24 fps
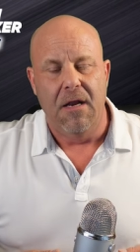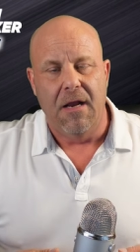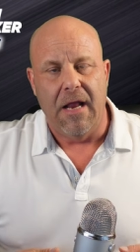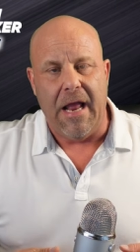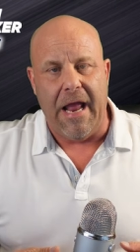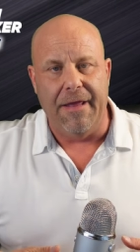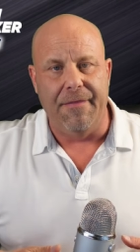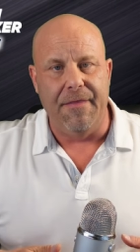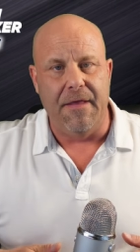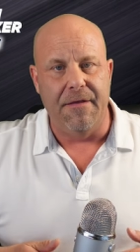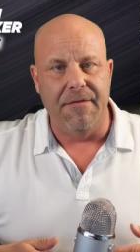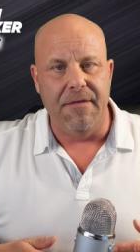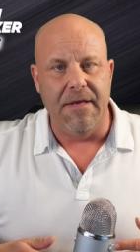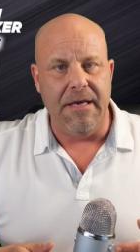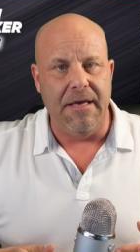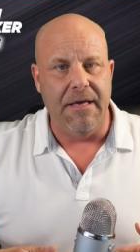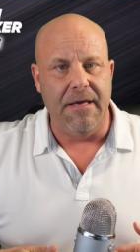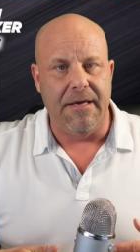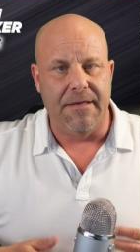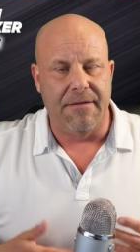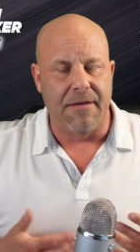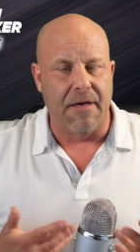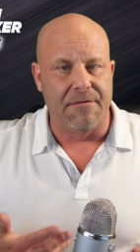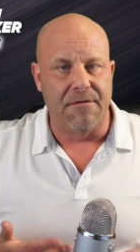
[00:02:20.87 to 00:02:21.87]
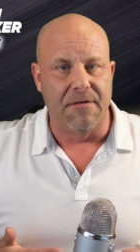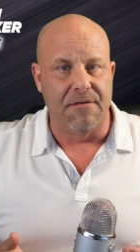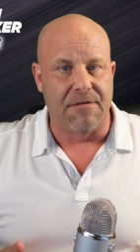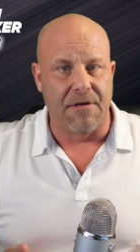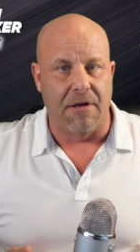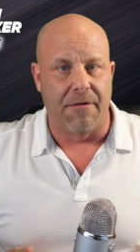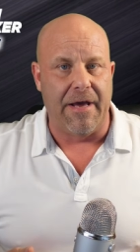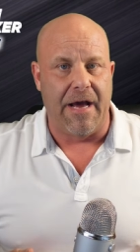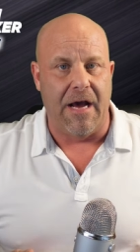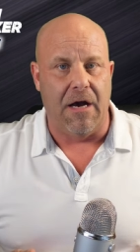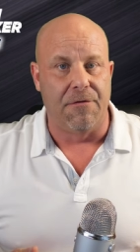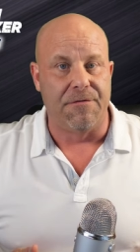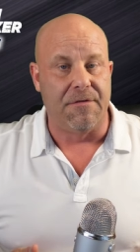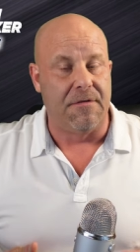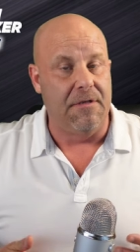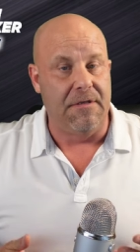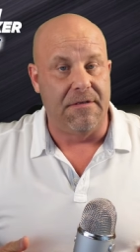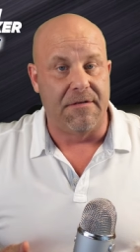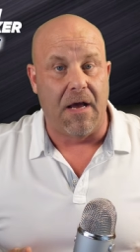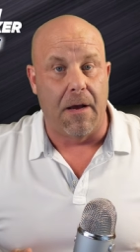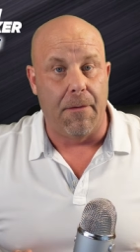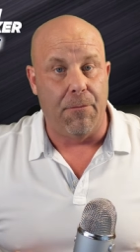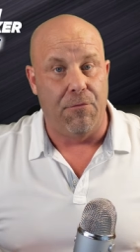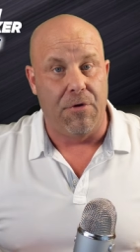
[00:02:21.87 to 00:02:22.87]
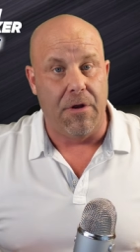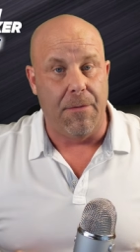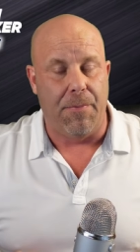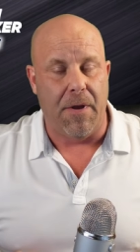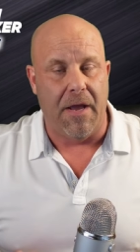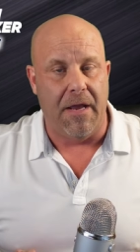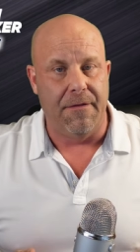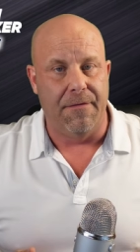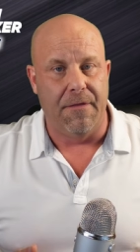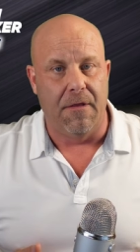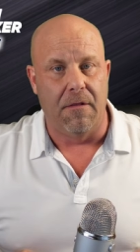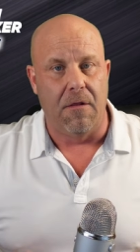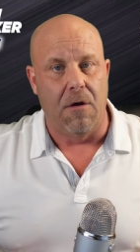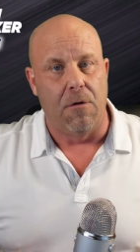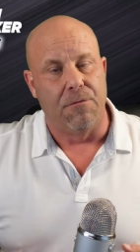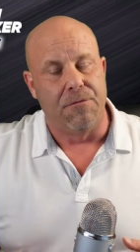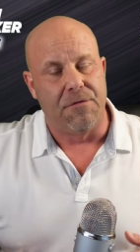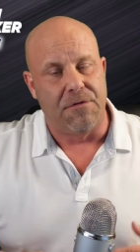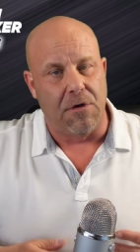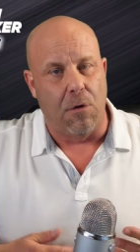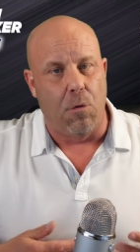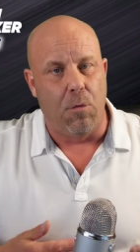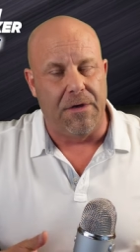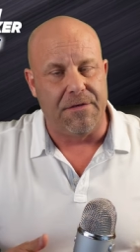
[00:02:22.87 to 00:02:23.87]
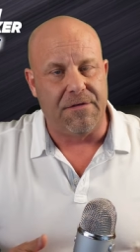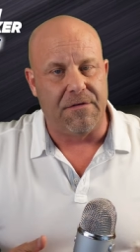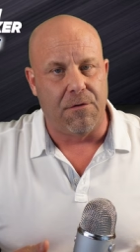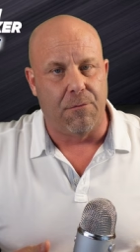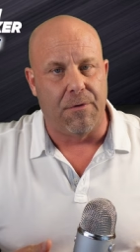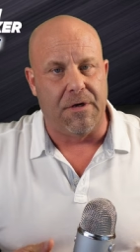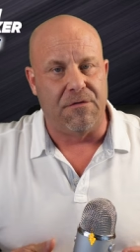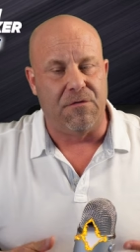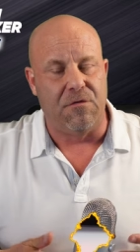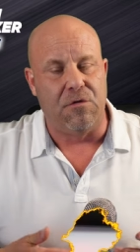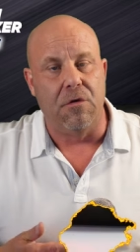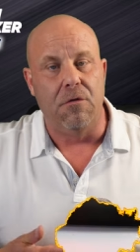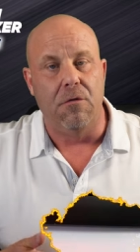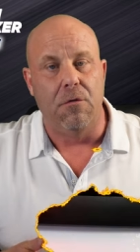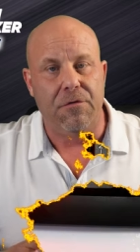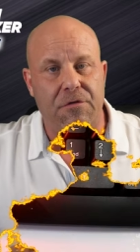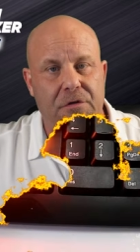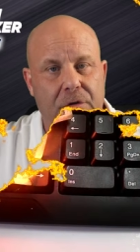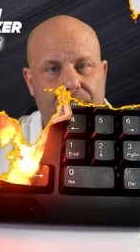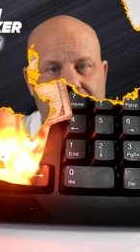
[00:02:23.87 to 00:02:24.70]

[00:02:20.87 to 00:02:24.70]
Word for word: and then he doesn't sell the house, and he's not repaying the loan. So what's the risk? Do you lose your